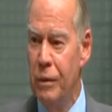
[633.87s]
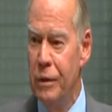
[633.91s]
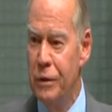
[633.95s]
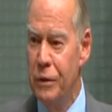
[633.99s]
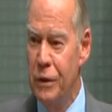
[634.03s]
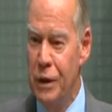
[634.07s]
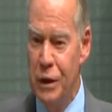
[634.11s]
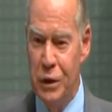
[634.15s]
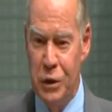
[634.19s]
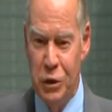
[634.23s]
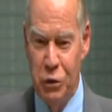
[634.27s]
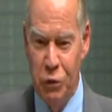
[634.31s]

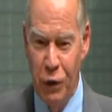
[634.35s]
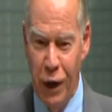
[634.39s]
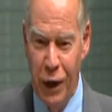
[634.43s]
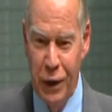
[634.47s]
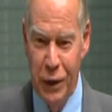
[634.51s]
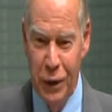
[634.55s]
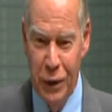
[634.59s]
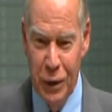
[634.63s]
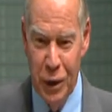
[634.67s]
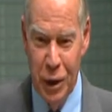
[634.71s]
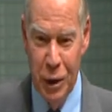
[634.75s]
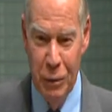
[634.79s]
the
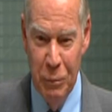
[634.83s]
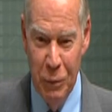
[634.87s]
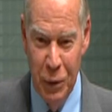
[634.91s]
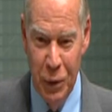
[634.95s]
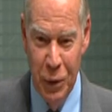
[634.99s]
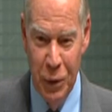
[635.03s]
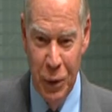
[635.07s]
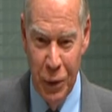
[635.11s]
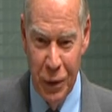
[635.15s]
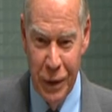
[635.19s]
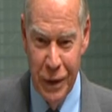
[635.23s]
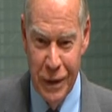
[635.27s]
Australian
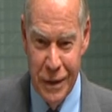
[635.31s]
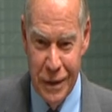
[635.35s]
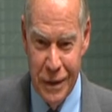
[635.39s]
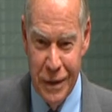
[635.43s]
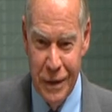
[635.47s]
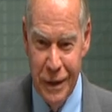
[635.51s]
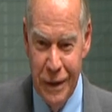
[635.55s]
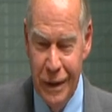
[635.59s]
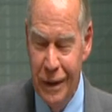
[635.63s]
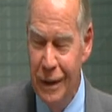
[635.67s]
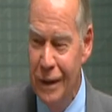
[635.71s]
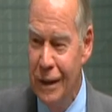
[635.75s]
communities
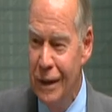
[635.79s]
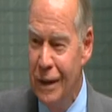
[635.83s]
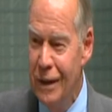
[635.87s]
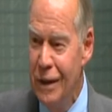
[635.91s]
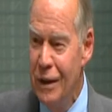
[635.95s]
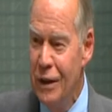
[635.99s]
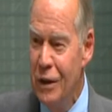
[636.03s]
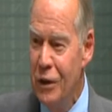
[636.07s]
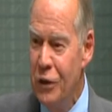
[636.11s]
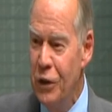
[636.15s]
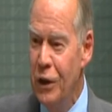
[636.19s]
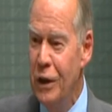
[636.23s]

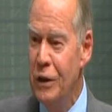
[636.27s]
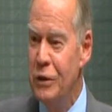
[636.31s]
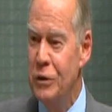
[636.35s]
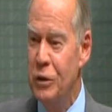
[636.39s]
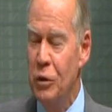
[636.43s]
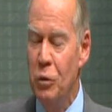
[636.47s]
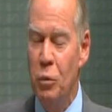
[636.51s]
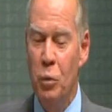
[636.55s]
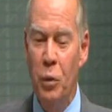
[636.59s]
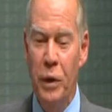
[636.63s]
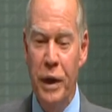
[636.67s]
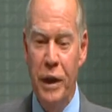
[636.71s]
things
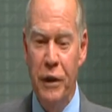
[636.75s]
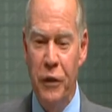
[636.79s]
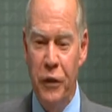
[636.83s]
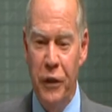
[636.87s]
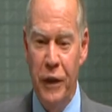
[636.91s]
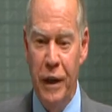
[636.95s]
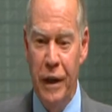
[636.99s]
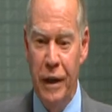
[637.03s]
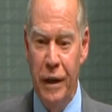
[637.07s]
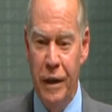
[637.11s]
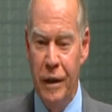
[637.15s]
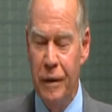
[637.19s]
that we
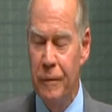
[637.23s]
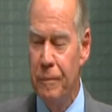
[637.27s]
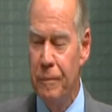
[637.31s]
think